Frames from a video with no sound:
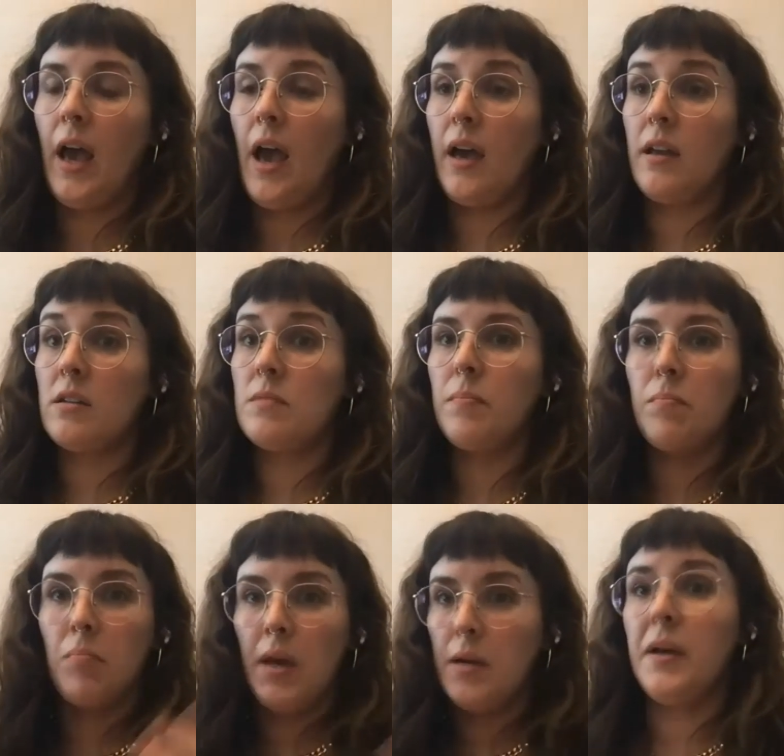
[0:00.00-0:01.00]
and
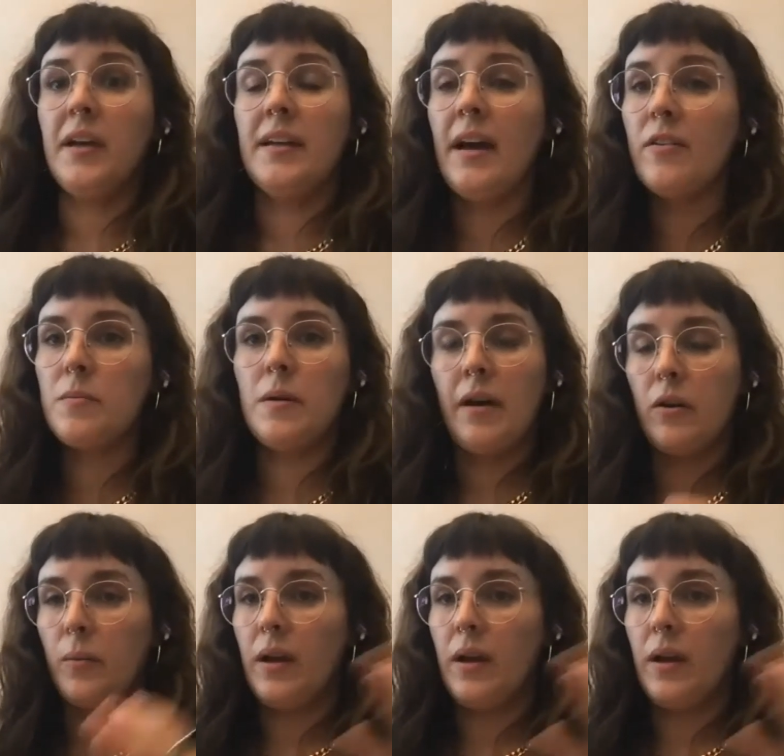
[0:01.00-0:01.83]
made a big announcement about it.